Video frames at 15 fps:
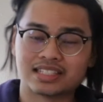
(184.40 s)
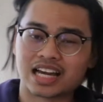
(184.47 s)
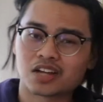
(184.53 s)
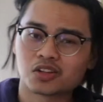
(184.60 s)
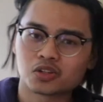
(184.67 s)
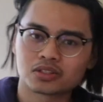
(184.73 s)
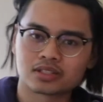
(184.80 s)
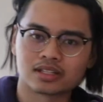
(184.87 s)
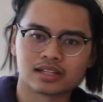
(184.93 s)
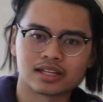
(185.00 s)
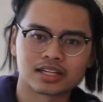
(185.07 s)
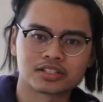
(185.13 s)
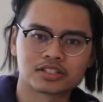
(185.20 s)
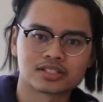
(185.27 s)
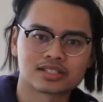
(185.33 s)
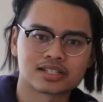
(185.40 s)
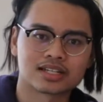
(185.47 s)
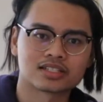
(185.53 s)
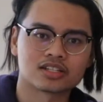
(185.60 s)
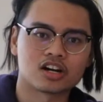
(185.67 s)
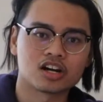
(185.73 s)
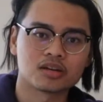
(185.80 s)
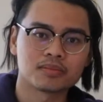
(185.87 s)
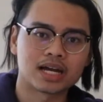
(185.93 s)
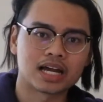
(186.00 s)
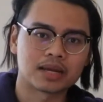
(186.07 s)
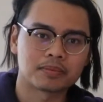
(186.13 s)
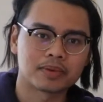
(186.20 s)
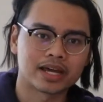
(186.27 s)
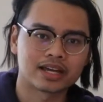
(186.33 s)
download the lecture slides on my
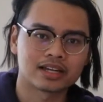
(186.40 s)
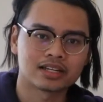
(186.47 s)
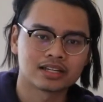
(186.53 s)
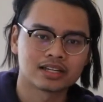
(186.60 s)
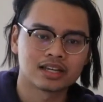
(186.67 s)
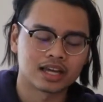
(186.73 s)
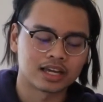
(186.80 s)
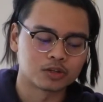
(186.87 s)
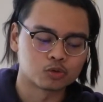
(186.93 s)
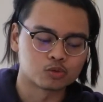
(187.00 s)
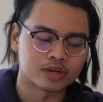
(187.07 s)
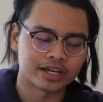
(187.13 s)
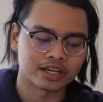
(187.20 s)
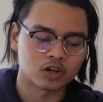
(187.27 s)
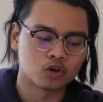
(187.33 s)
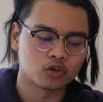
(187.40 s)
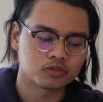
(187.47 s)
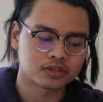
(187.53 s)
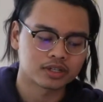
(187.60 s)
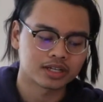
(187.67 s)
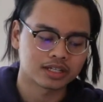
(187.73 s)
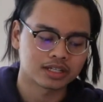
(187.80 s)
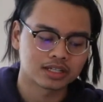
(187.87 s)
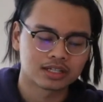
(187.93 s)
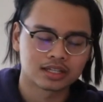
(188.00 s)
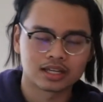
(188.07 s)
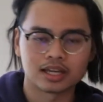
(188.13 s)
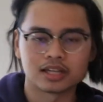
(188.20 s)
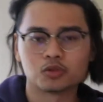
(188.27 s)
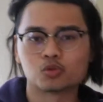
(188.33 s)
iPad and write over it
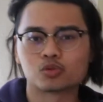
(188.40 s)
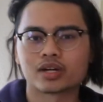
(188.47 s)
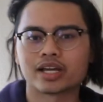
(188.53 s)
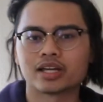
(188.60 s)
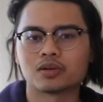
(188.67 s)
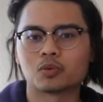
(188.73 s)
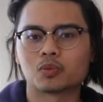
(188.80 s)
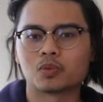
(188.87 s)
and write